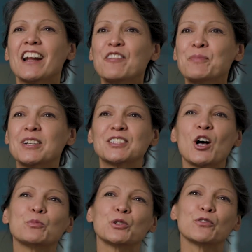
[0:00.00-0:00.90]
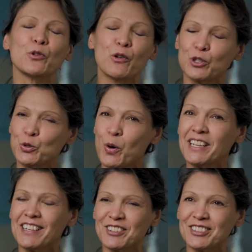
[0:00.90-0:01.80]
and I've been a sculptor for over
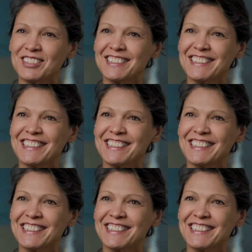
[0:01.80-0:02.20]
20 years.